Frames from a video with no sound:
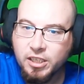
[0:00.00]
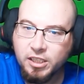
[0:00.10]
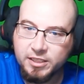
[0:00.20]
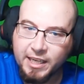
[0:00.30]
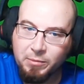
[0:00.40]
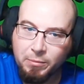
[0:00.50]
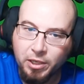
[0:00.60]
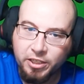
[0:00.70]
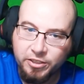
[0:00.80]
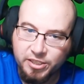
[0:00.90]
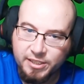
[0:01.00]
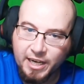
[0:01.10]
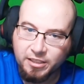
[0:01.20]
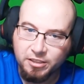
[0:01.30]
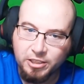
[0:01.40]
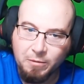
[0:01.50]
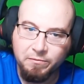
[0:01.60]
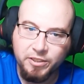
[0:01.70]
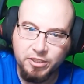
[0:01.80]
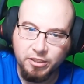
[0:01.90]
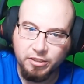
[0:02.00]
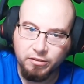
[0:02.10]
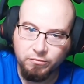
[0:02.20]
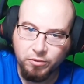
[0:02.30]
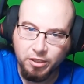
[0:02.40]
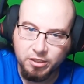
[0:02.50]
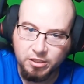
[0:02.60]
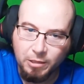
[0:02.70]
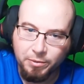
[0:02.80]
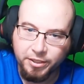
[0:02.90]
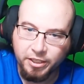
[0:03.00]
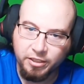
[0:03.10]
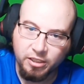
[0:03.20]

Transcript: because I have my monitors stacked on top of each other, one on top of the other.